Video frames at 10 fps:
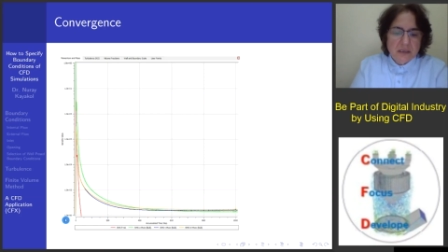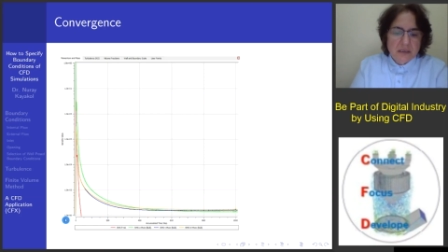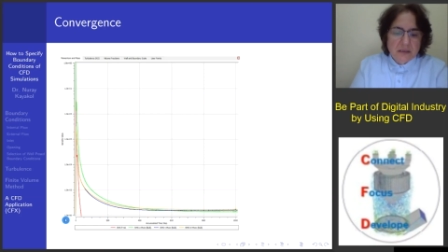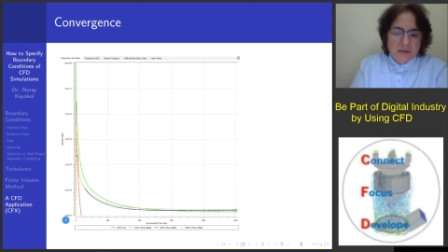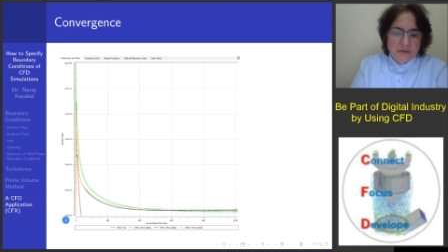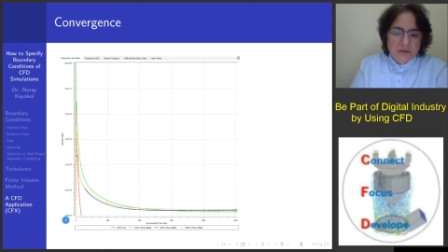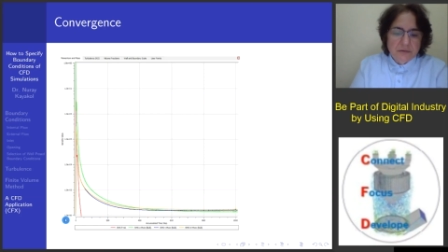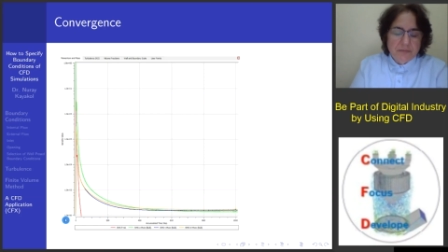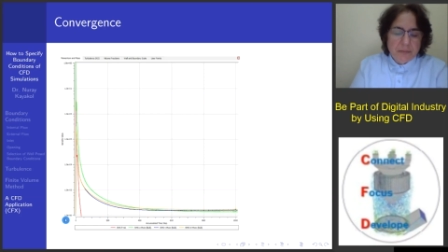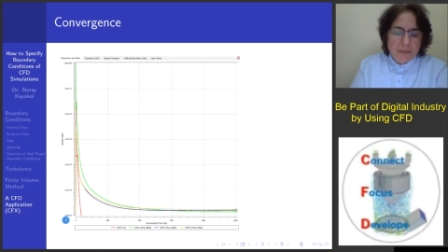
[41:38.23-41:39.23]
So,
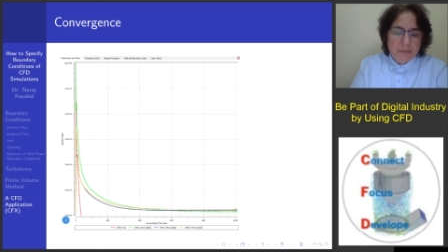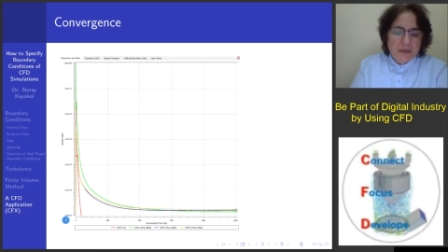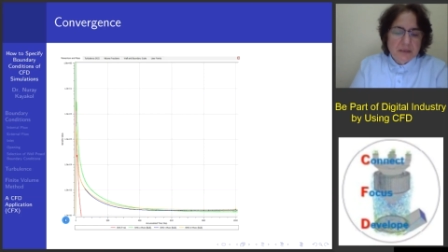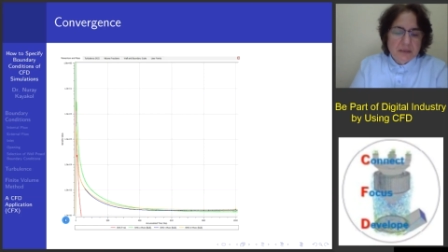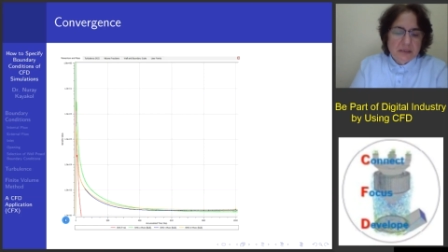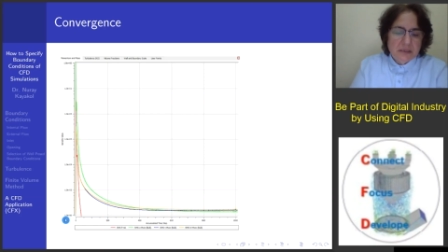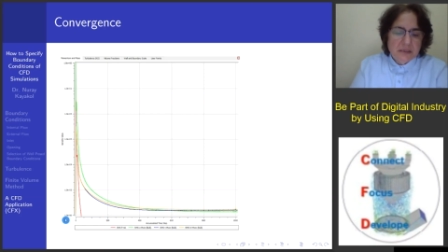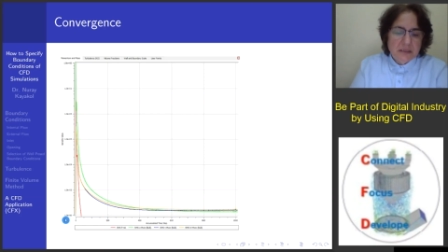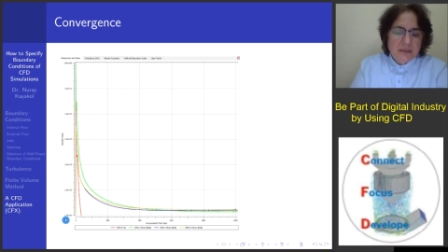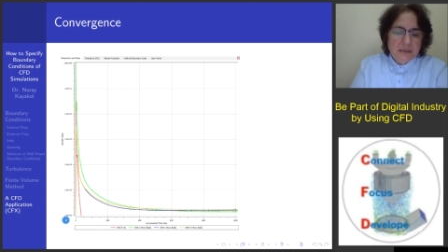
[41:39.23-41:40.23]
but this is
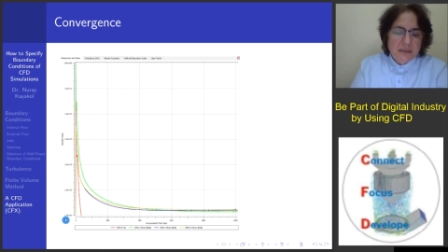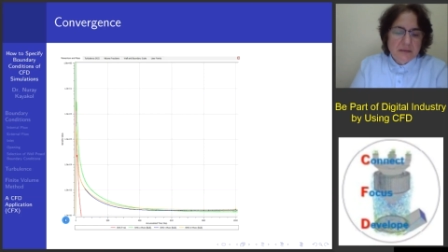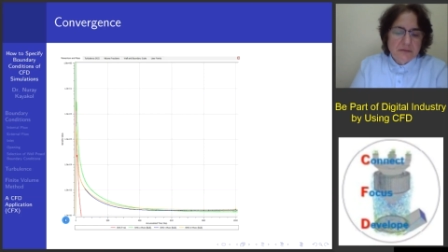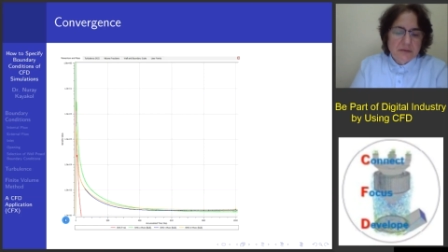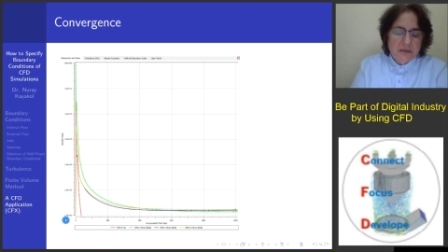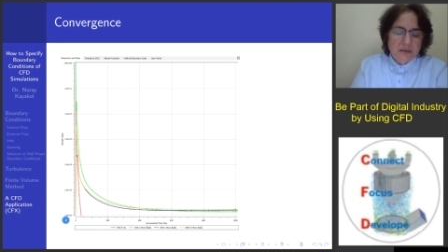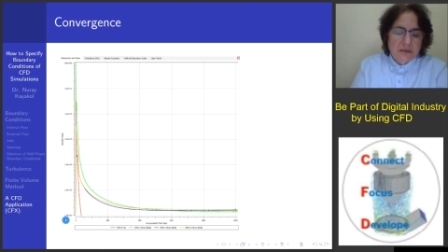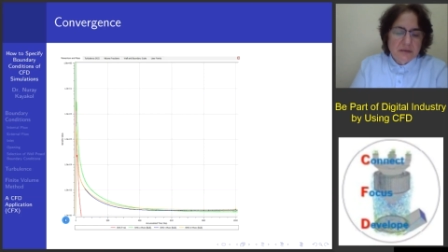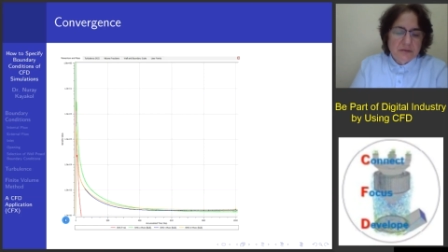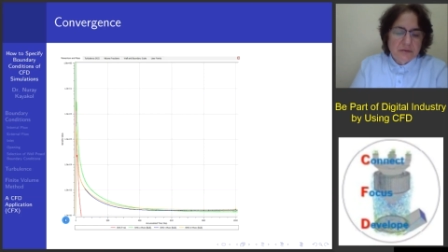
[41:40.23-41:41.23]
not enough
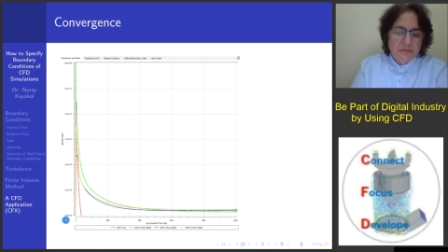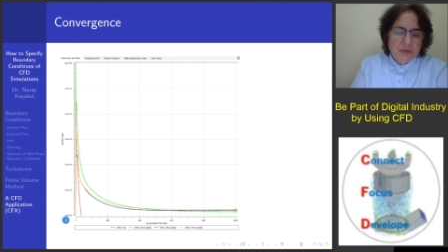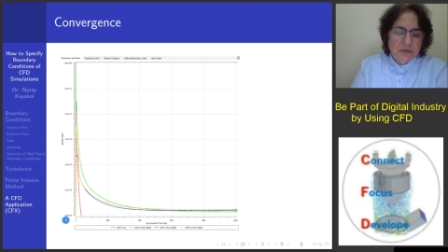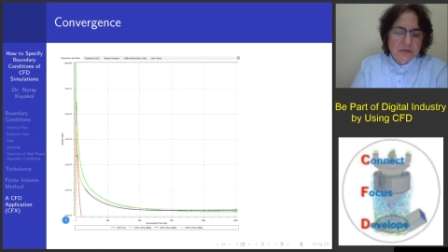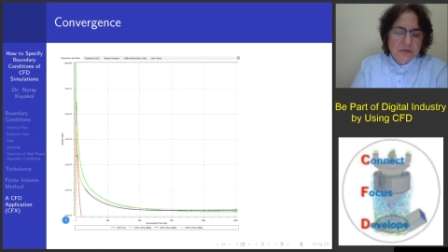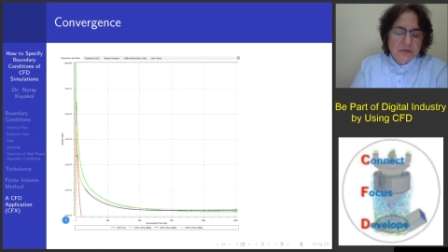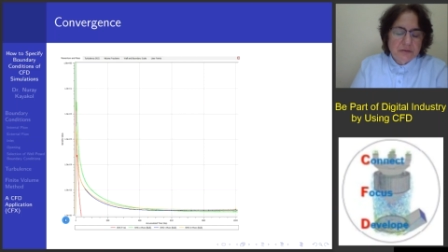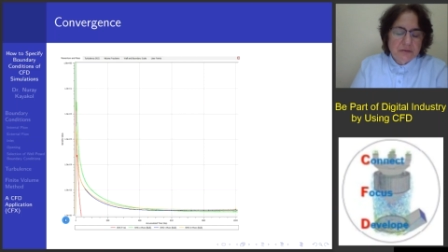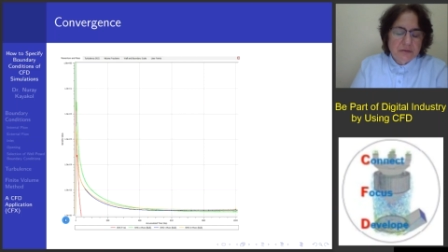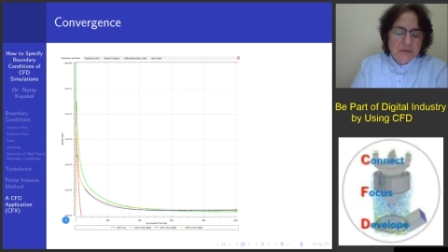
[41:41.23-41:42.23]
to be sure to
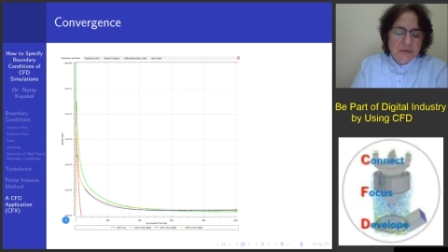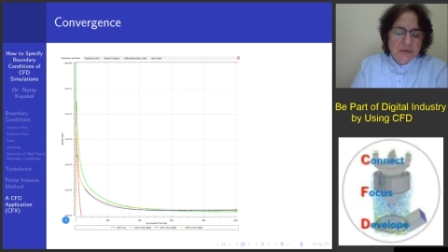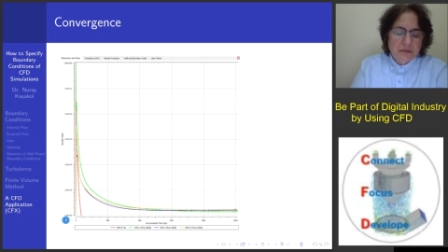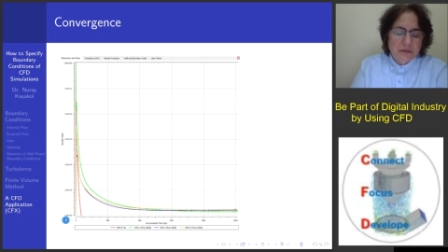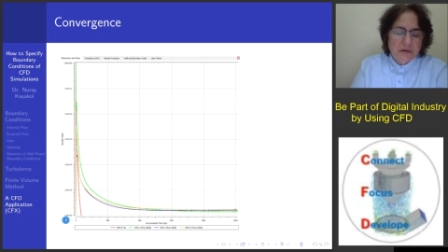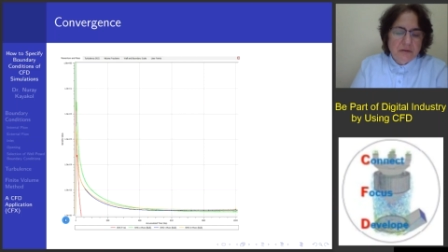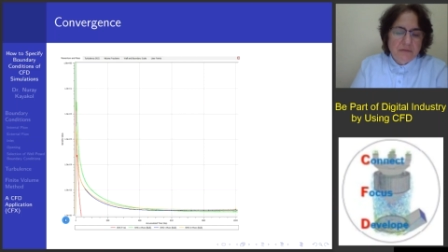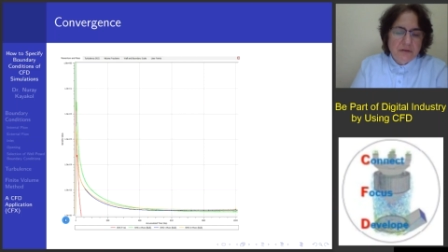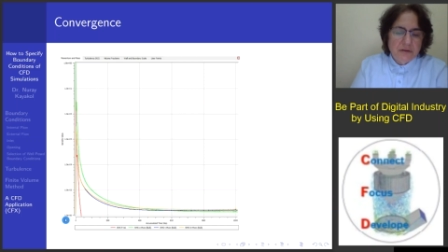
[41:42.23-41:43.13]
converge